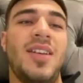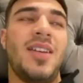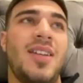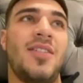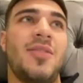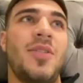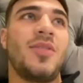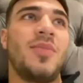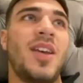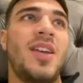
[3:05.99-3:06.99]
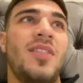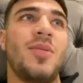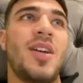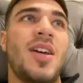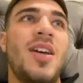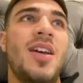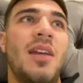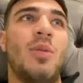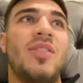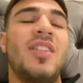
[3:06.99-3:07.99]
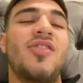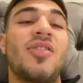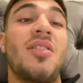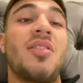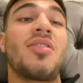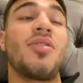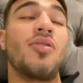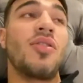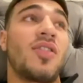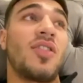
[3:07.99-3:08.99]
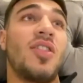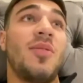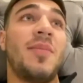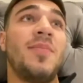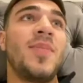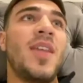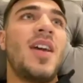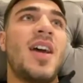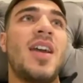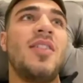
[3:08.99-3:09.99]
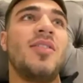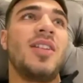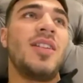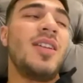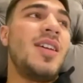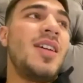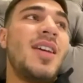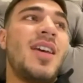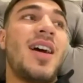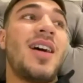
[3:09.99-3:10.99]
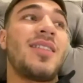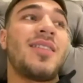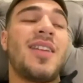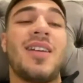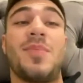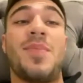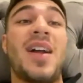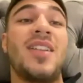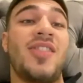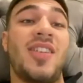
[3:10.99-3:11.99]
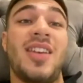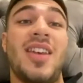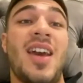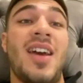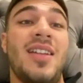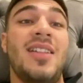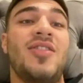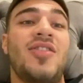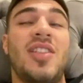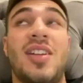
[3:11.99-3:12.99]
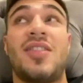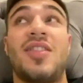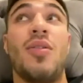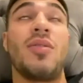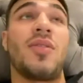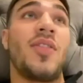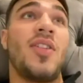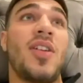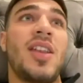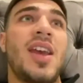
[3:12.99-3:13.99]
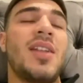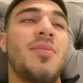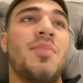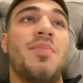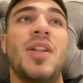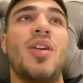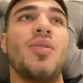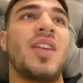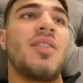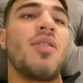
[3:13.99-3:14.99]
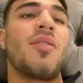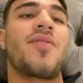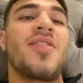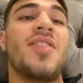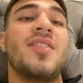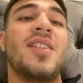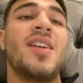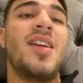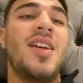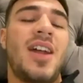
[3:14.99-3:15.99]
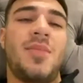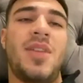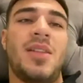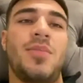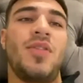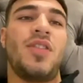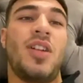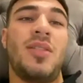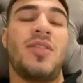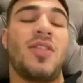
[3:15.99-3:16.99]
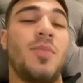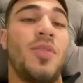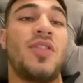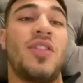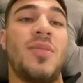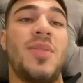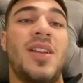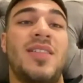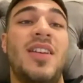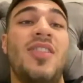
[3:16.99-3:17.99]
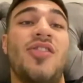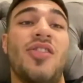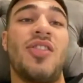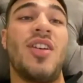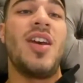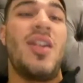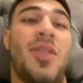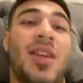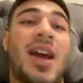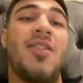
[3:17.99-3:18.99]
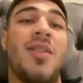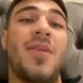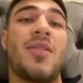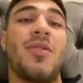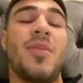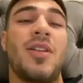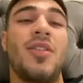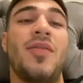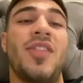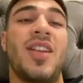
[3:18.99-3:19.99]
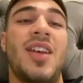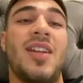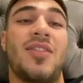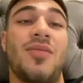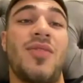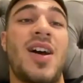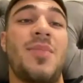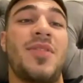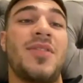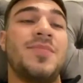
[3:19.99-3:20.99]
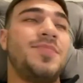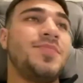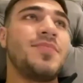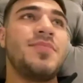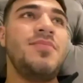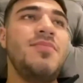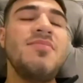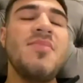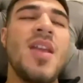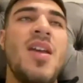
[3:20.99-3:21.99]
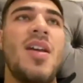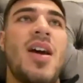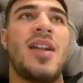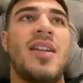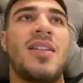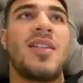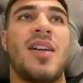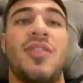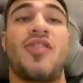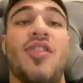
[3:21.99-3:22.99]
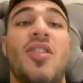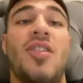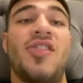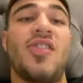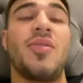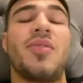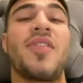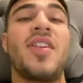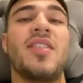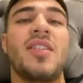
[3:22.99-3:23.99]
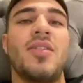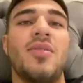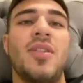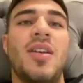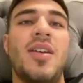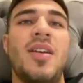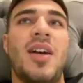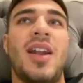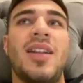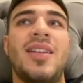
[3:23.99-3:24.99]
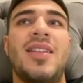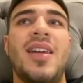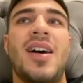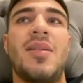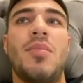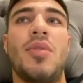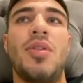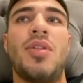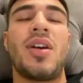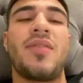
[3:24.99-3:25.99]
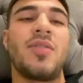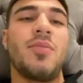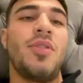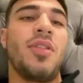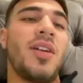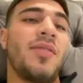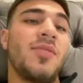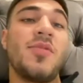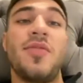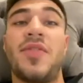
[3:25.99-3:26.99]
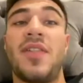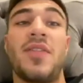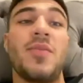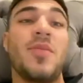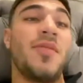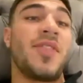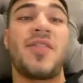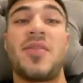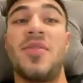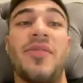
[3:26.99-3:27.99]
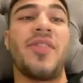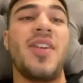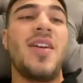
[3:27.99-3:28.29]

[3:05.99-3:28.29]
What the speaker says: You know, there'd be some days where it was literally thunderstorming, hailing, as bad as you can get, literally like stones falling, yeah, and it blows zero, freezing. And I'd be at the bus stop in a T-shirt with a carrier bag with me gloves in it and some wraps and shorts. You know, it was freezing cold. And I did that month after month after month after month after month.